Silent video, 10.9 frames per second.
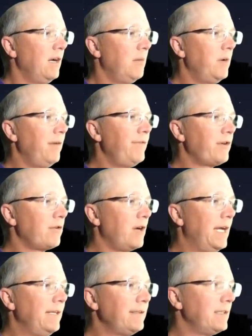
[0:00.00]
above the
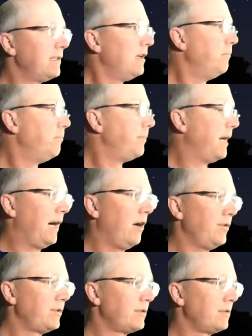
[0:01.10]
horizon,
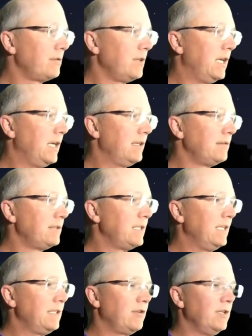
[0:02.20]
about
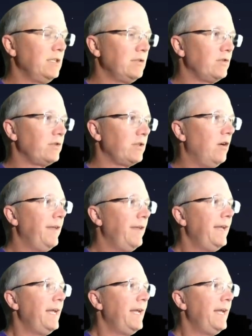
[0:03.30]
10 degrees or so.